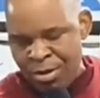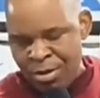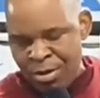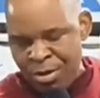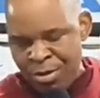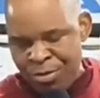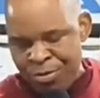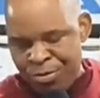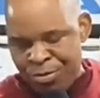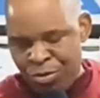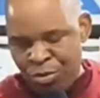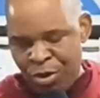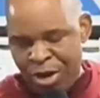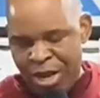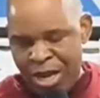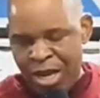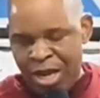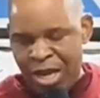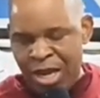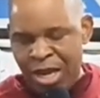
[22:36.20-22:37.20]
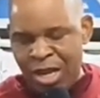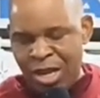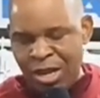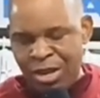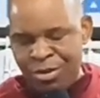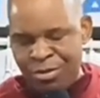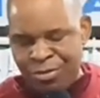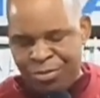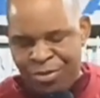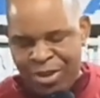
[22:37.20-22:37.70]

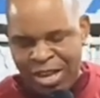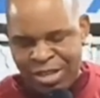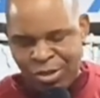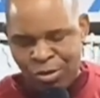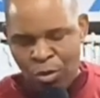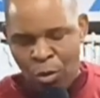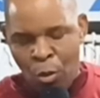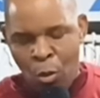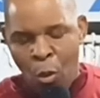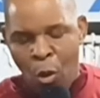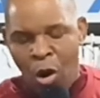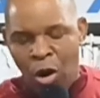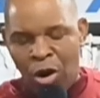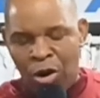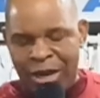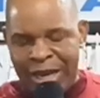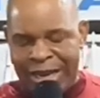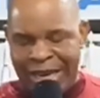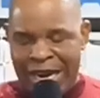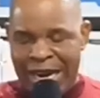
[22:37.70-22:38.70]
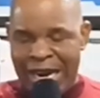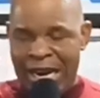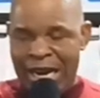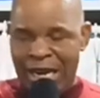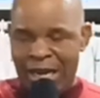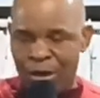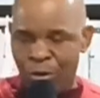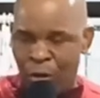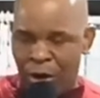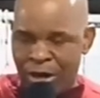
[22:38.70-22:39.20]
3 verse 1
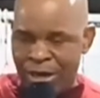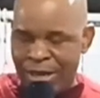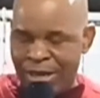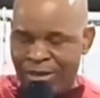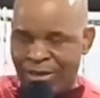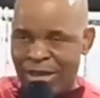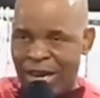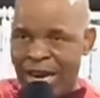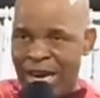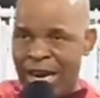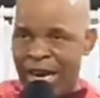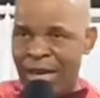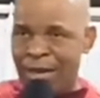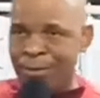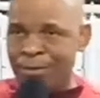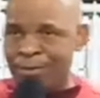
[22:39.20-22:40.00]
again. What did he say?